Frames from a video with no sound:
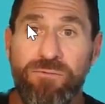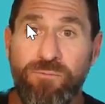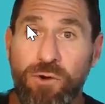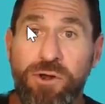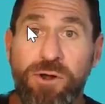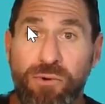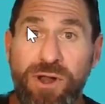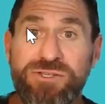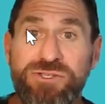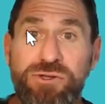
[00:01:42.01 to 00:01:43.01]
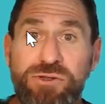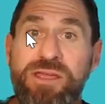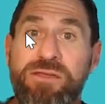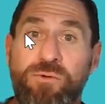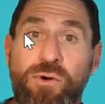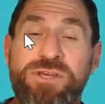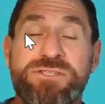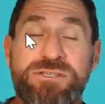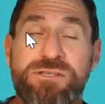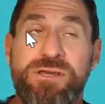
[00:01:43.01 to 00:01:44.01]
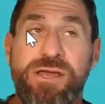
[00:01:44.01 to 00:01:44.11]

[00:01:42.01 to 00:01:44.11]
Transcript: for your brand's unique voice